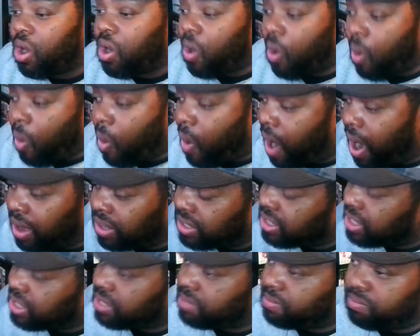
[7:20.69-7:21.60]
or I'll
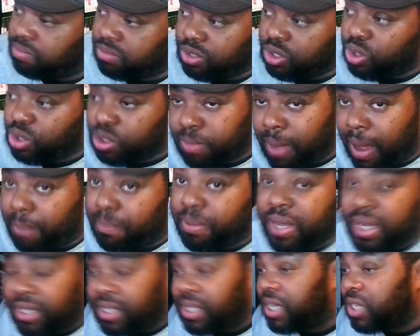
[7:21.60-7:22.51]
just use my
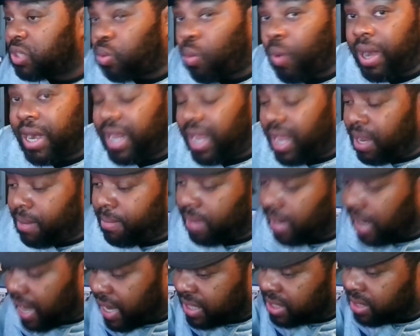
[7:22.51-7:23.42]
PC as one
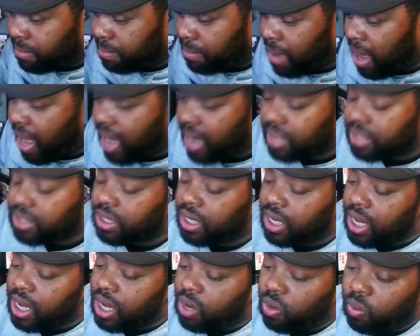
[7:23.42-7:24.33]
emulation box,
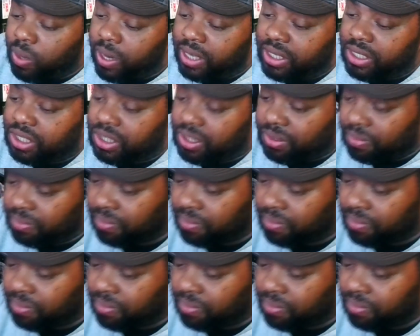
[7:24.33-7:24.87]
which